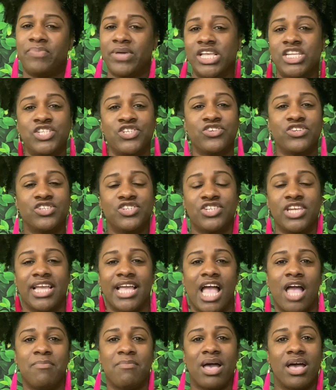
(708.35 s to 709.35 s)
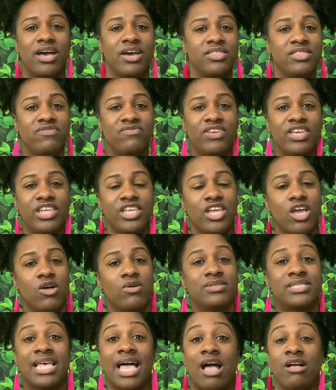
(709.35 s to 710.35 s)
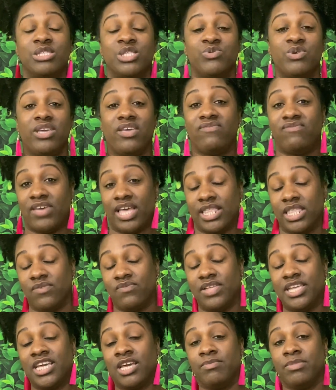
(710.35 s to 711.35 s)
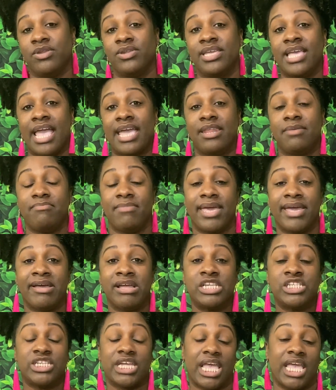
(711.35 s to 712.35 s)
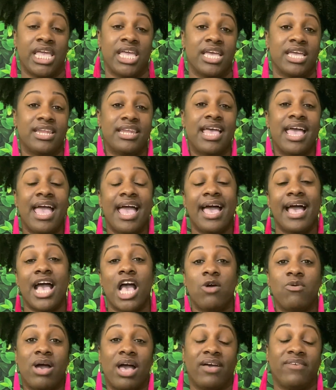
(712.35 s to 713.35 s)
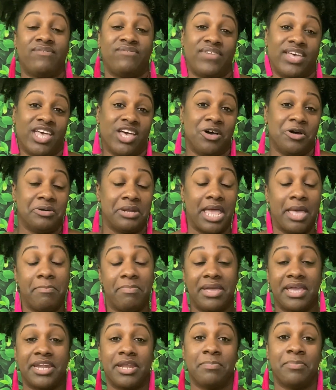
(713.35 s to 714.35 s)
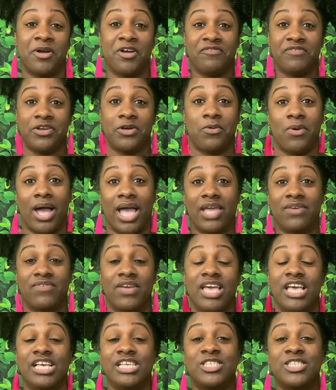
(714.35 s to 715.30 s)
Be sure to check out my other videos, how to effectively communicate in marriage and how I failed at being a perfect wife.